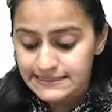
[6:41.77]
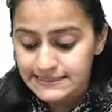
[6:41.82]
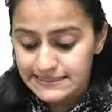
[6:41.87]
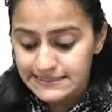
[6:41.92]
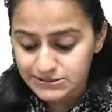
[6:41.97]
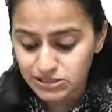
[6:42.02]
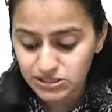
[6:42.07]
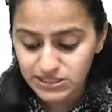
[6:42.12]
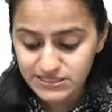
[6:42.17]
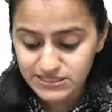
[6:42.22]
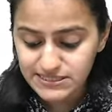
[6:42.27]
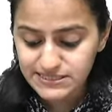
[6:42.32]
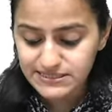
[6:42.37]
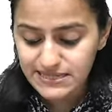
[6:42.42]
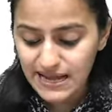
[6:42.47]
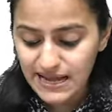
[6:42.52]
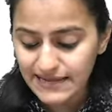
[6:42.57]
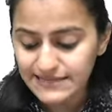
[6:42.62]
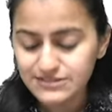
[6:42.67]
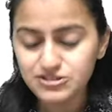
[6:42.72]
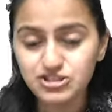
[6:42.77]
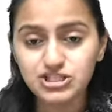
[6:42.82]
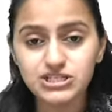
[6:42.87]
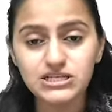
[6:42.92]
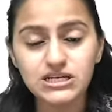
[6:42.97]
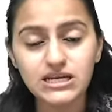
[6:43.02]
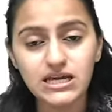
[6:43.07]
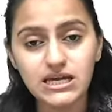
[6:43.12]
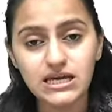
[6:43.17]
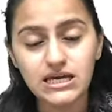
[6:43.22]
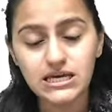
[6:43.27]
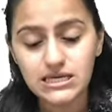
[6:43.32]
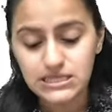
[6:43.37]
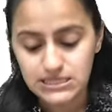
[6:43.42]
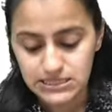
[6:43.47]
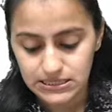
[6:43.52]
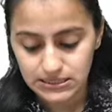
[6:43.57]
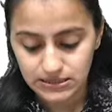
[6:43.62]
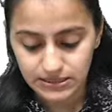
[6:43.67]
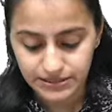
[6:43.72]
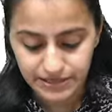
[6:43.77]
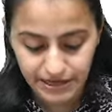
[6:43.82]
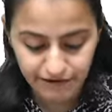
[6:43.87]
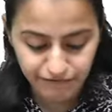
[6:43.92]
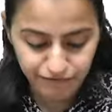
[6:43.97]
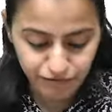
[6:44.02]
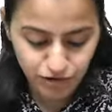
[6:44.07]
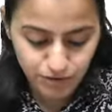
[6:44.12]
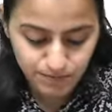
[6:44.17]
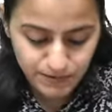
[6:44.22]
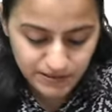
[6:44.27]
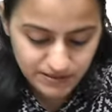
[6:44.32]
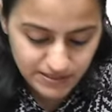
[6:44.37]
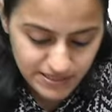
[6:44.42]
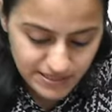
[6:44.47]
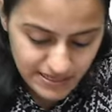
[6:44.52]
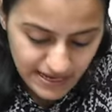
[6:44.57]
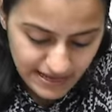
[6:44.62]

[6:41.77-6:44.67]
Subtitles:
so this is IgA nephropathy,